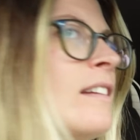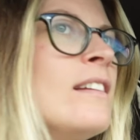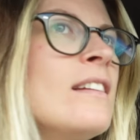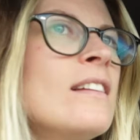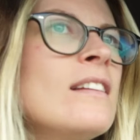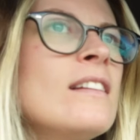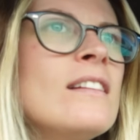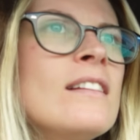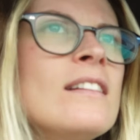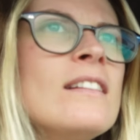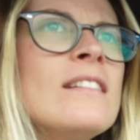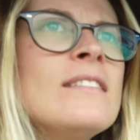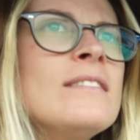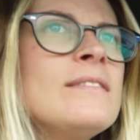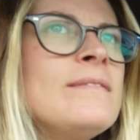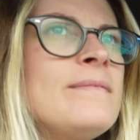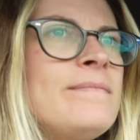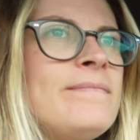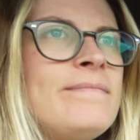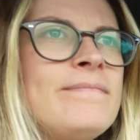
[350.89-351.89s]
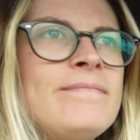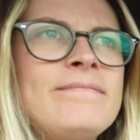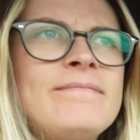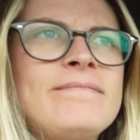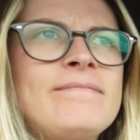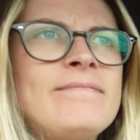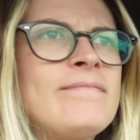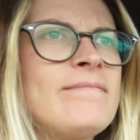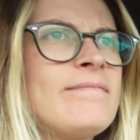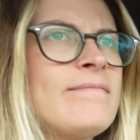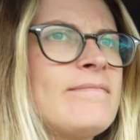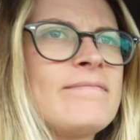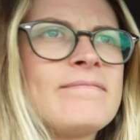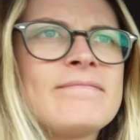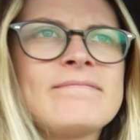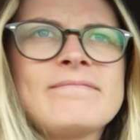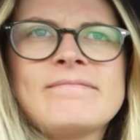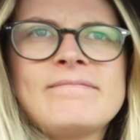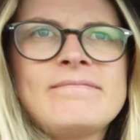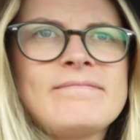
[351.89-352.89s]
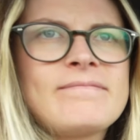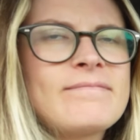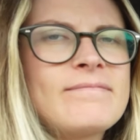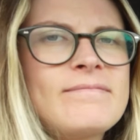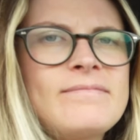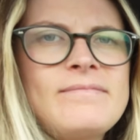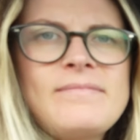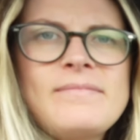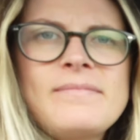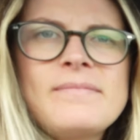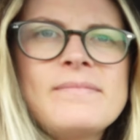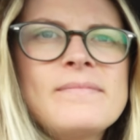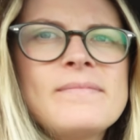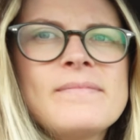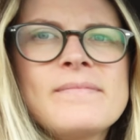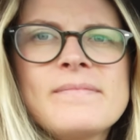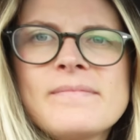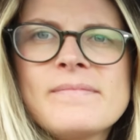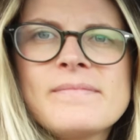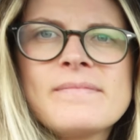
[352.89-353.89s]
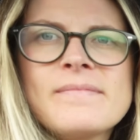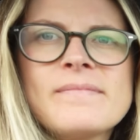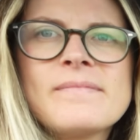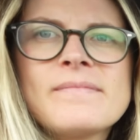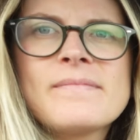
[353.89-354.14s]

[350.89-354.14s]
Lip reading: The person shown says nothing.